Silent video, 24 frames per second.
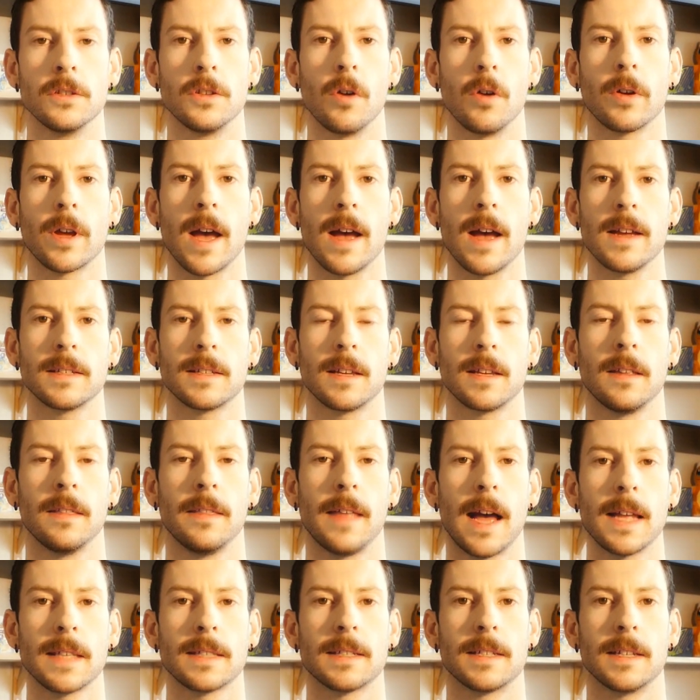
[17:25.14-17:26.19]
So guys,
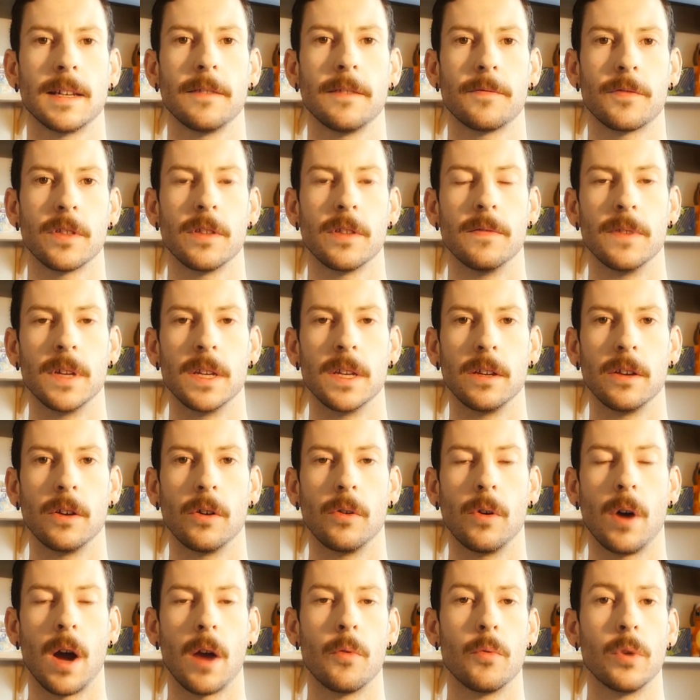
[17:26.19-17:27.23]
that's it for the
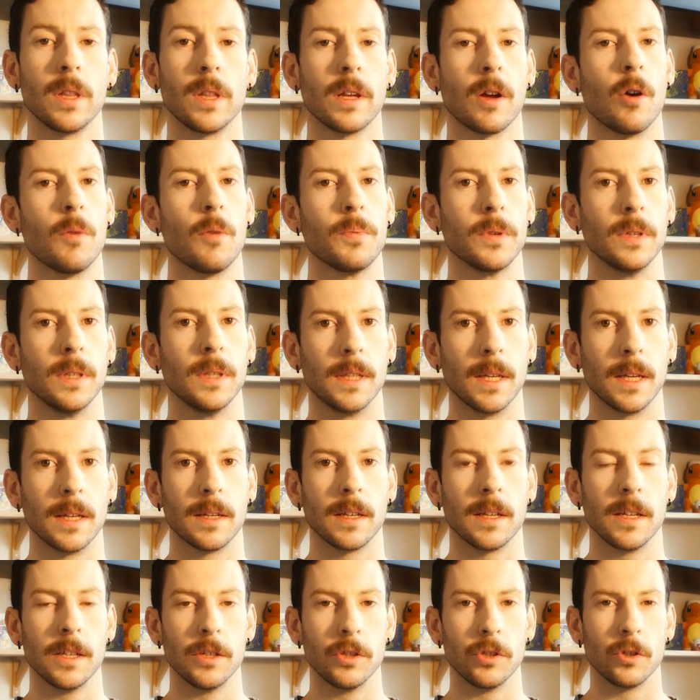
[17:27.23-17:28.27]
video. I really hope you did
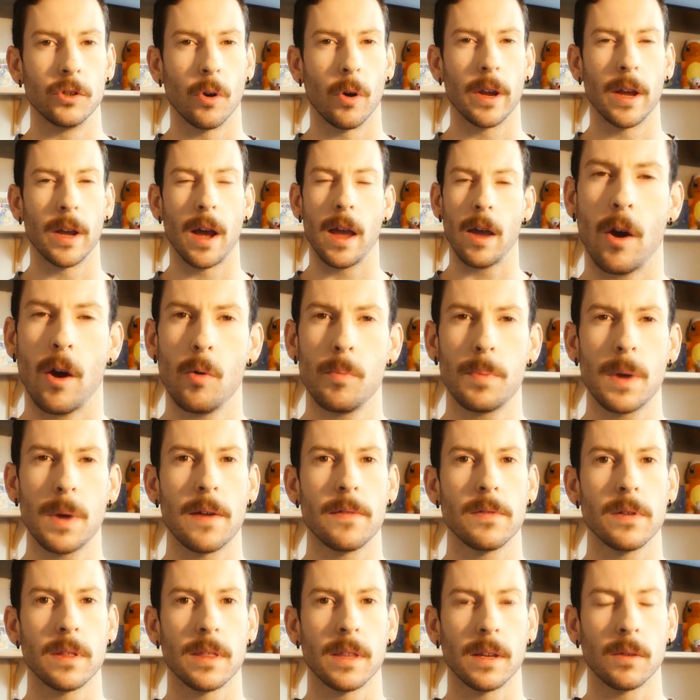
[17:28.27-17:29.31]
enjoy it. I hope
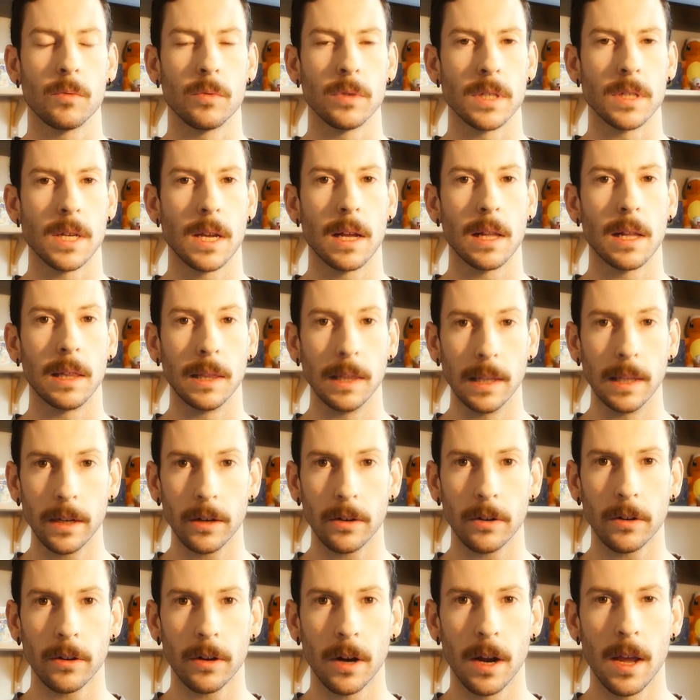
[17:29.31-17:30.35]
everything was
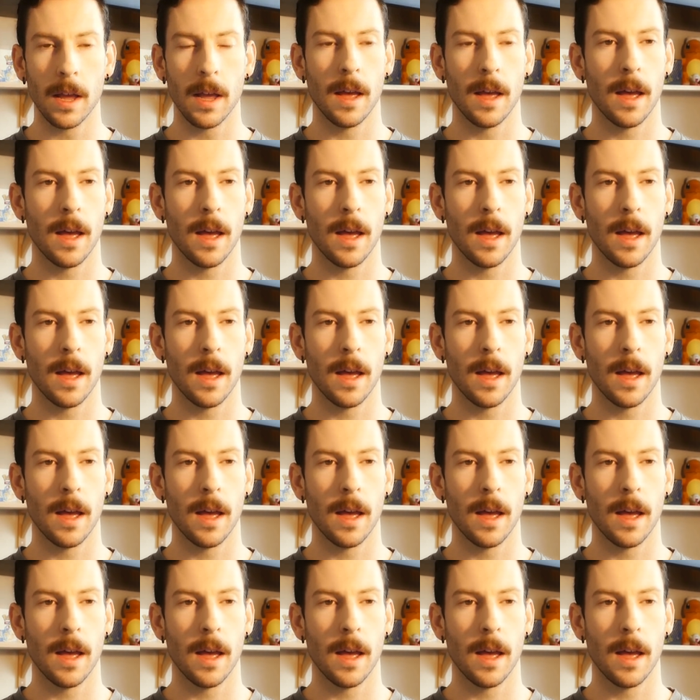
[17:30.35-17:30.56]
clear.